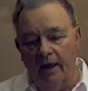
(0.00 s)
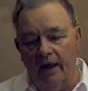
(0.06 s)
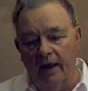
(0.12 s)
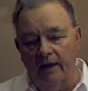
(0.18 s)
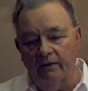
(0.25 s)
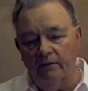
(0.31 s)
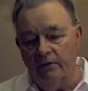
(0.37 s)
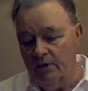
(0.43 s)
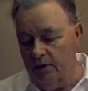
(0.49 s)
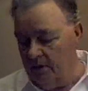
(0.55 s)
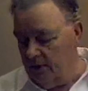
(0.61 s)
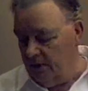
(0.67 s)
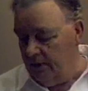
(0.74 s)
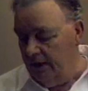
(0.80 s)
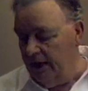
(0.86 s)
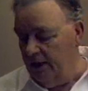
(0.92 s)
And
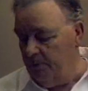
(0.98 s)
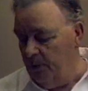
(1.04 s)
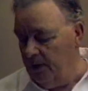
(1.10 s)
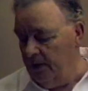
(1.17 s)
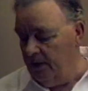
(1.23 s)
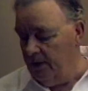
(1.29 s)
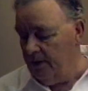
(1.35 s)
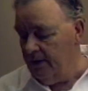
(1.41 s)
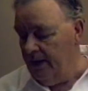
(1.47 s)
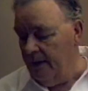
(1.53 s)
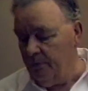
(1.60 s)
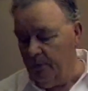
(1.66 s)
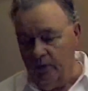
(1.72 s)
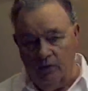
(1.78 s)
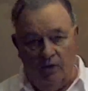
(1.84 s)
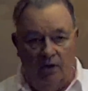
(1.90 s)
sleeping, you
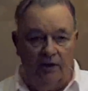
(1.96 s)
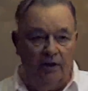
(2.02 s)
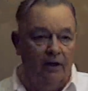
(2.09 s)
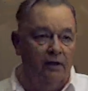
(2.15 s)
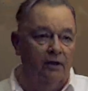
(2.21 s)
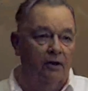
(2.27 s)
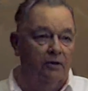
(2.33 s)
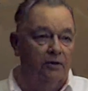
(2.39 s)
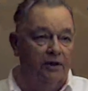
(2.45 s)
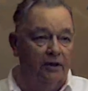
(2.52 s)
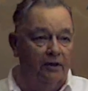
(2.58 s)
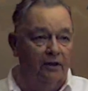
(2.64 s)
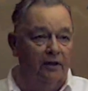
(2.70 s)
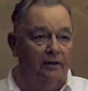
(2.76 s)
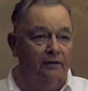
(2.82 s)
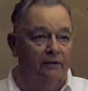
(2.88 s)
slept with all your clothing
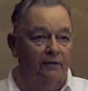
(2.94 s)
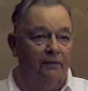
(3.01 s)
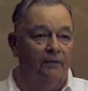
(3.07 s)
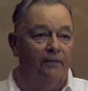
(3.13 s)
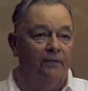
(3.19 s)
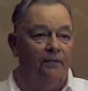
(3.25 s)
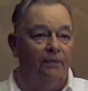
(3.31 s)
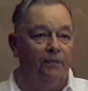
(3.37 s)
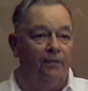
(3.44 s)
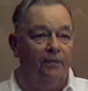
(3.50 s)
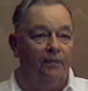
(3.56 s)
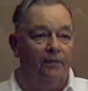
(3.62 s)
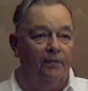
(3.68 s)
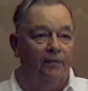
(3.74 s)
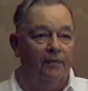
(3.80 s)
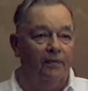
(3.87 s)
on,
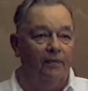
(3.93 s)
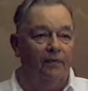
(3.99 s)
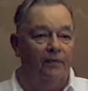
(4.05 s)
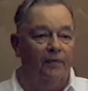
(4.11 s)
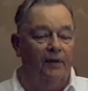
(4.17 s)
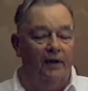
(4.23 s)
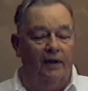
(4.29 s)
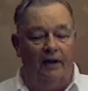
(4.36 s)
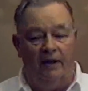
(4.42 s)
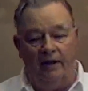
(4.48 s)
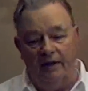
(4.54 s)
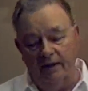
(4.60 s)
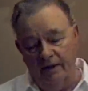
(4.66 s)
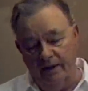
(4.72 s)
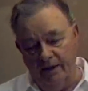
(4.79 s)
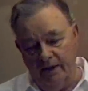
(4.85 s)

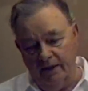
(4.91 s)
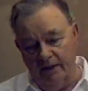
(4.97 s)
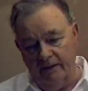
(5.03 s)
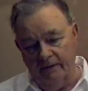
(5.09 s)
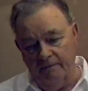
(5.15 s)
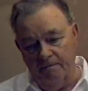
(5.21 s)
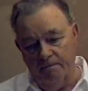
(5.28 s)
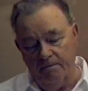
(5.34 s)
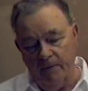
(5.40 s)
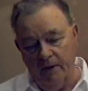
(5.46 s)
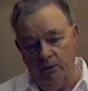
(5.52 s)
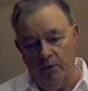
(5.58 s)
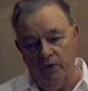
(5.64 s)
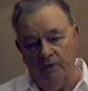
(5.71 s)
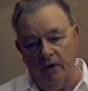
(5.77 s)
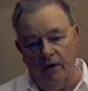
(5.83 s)
and
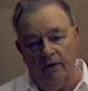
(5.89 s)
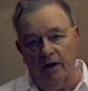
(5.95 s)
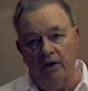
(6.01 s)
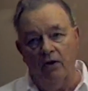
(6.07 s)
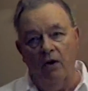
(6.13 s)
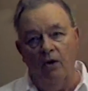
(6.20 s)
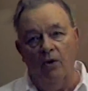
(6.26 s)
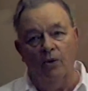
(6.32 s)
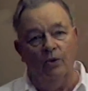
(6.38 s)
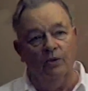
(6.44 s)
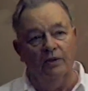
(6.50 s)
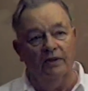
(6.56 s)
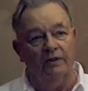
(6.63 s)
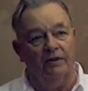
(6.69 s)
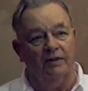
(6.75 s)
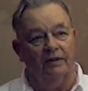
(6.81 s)
it was very cold.